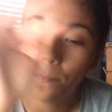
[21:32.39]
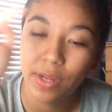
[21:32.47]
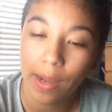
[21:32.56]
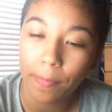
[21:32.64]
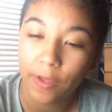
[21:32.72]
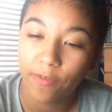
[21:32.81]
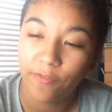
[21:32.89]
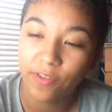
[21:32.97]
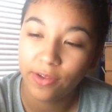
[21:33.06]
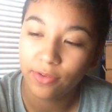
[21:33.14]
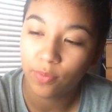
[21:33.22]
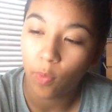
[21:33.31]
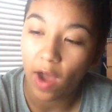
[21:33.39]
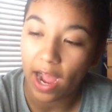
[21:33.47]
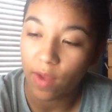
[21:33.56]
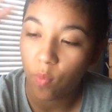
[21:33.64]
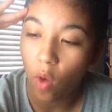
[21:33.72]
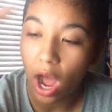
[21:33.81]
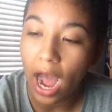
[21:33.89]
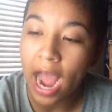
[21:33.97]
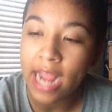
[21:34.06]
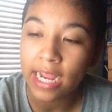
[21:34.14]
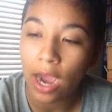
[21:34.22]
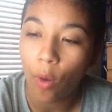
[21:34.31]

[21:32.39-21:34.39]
but I'm confused why. Why?